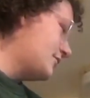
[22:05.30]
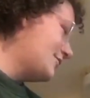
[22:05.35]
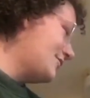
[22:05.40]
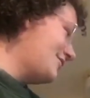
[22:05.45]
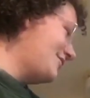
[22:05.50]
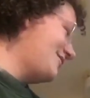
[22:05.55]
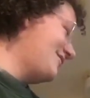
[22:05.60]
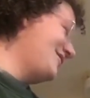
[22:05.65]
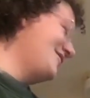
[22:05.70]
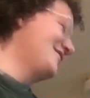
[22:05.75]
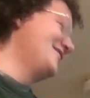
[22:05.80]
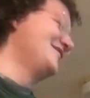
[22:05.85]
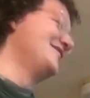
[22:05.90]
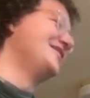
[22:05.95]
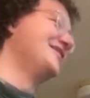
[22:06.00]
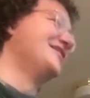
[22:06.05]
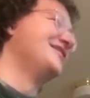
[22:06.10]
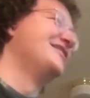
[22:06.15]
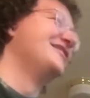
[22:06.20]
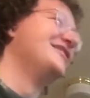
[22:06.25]
didn't
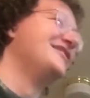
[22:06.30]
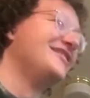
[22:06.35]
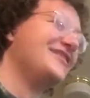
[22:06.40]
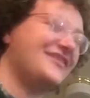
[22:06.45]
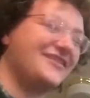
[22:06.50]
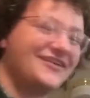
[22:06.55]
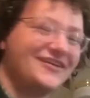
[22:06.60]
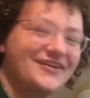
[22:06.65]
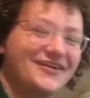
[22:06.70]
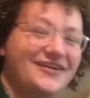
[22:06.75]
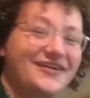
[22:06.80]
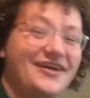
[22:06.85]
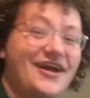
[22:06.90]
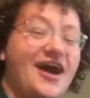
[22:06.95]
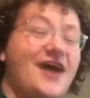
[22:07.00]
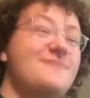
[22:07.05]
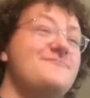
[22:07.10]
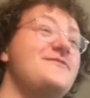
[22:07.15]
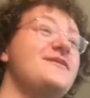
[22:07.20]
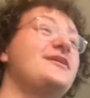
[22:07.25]
to get it.
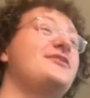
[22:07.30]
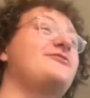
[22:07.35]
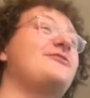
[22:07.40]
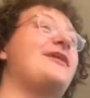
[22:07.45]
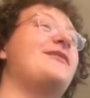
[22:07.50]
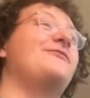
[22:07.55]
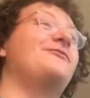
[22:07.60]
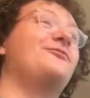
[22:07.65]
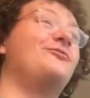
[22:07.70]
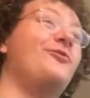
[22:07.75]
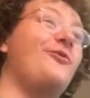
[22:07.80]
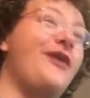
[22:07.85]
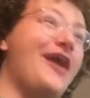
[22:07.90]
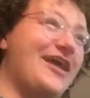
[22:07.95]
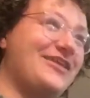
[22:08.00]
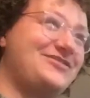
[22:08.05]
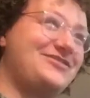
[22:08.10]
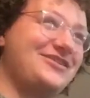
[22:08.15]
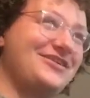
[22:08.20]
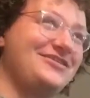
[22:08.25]
A big round
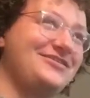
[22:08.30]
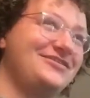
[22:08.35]
what?